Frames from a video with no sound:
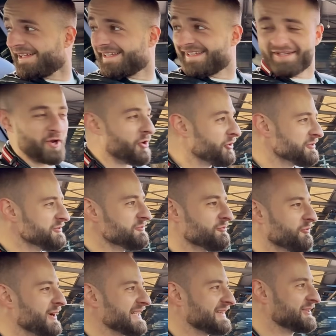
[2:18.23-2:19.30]
couldn't
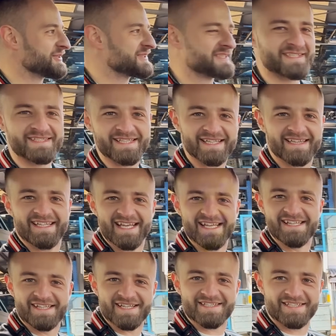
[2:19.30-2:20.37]
wait to sit in
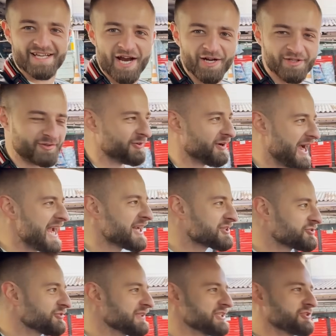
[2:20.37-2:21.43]
this car to
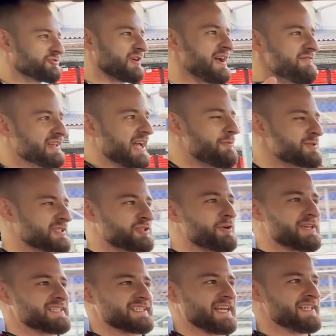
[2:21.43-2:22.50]
actually drive it. I was so
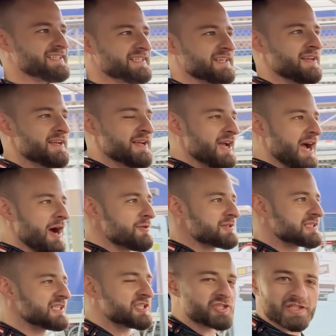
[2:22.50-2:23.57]
excited. I was
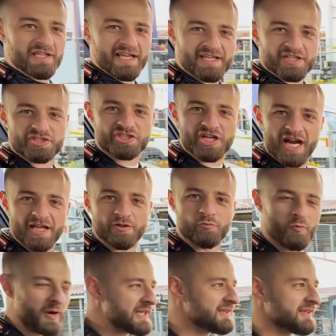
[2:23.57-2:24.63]
literally like a child
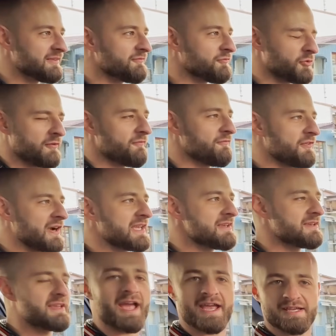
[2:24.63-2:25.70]
waiting for a fucking
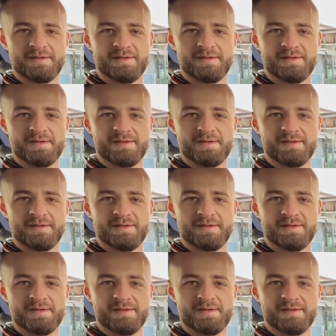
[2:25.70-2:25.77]
cake,